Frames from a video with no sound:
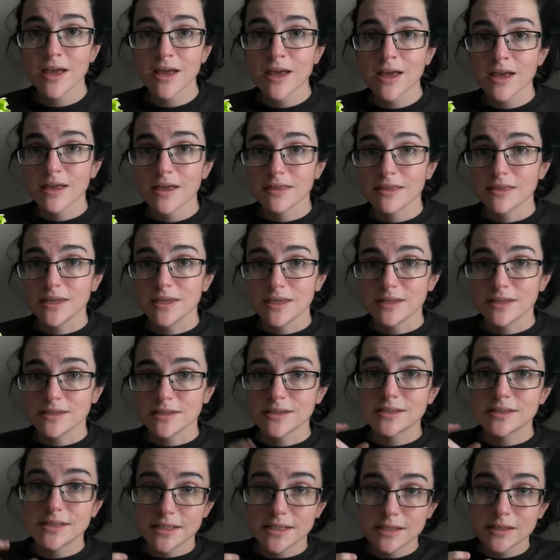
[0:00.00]
The
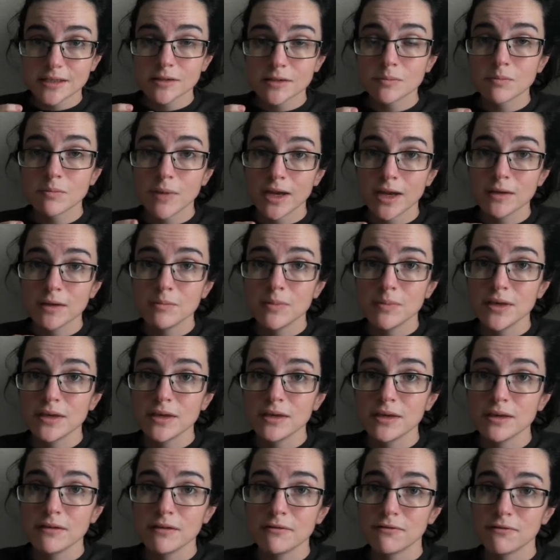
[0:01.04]
stem might
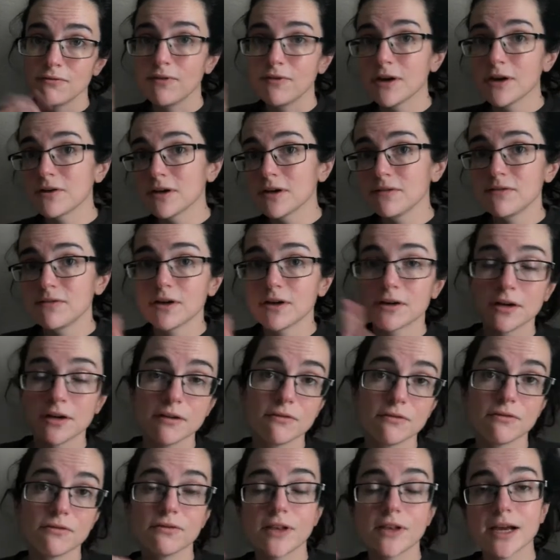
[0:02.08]
be very
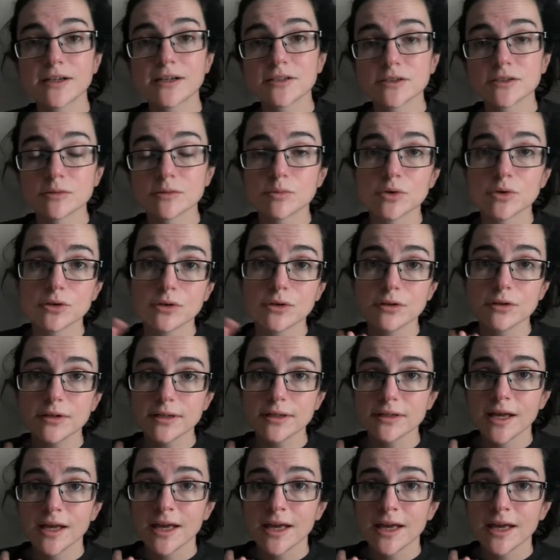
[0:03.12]
flexible.